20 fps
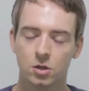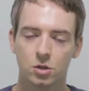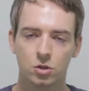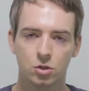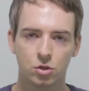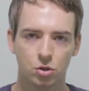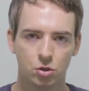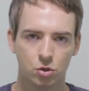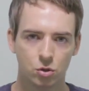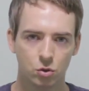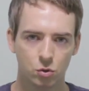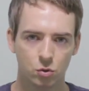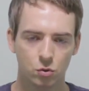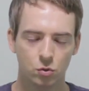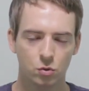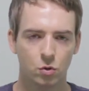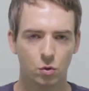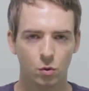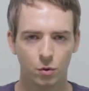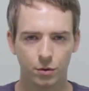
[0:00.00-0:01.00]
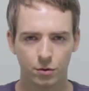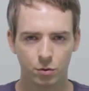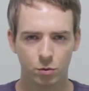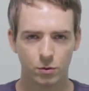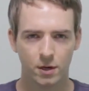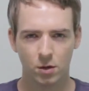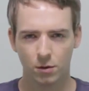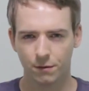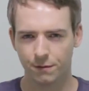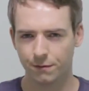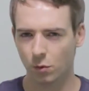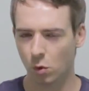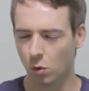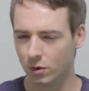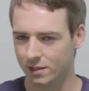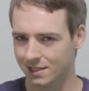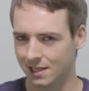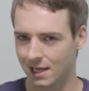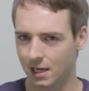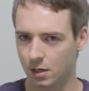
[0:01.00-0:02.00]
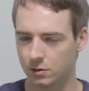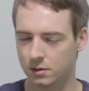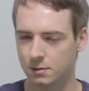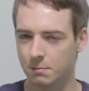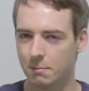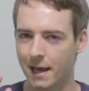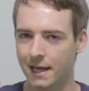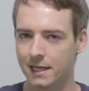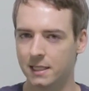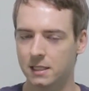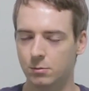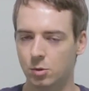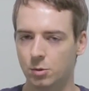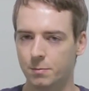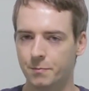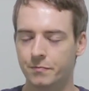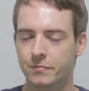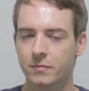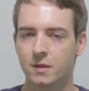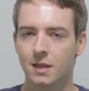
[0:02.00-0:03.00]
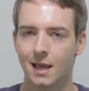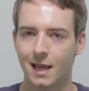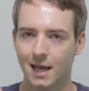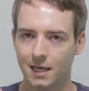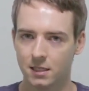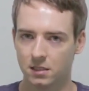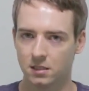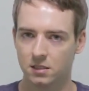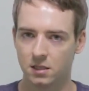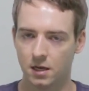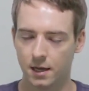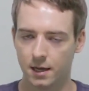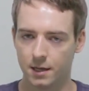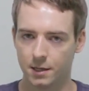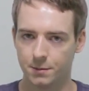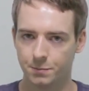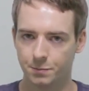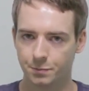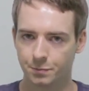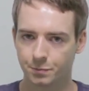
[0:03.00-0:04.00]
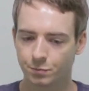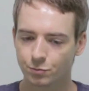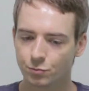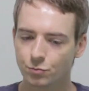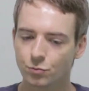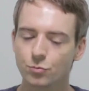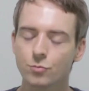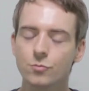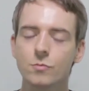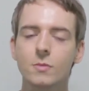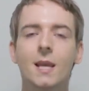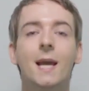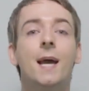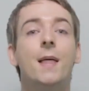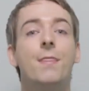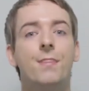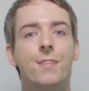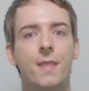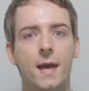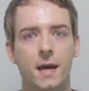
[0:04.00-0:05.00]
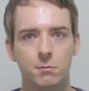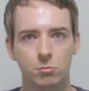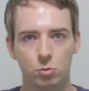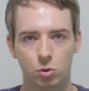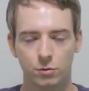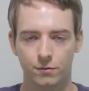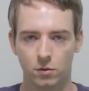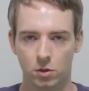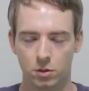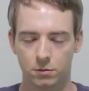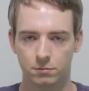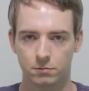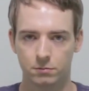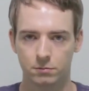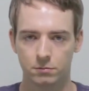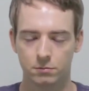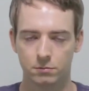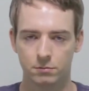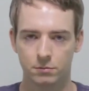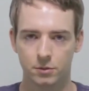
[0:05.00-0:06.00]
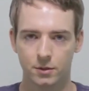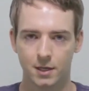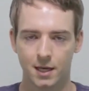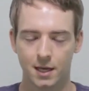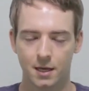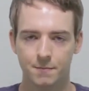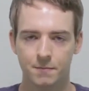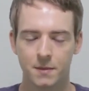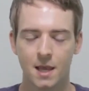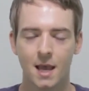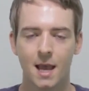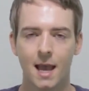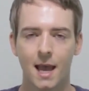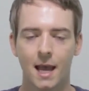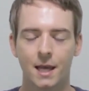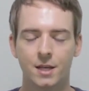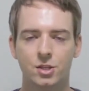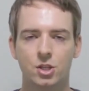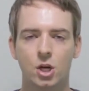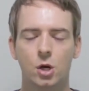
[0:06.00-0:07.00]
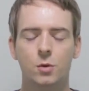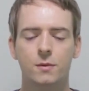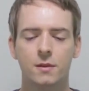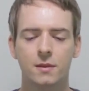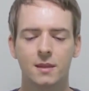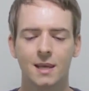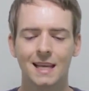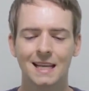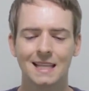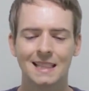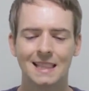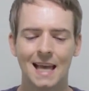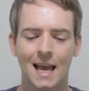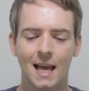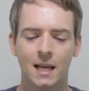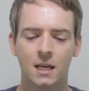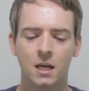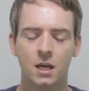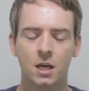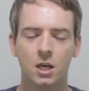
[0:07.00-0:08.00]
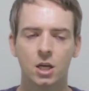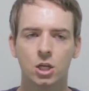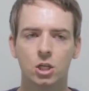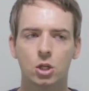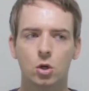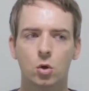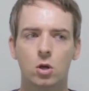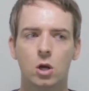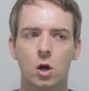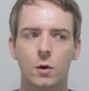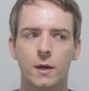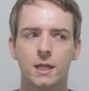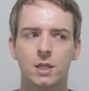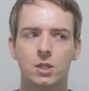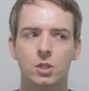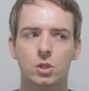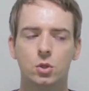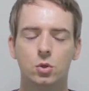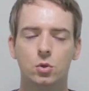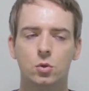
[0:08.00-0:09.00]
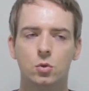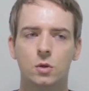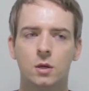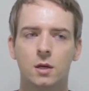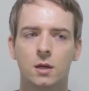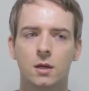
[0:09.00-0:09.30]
2 or 3 or 4 sounds maximum at a time and then move on, okay? And don't think that you're going to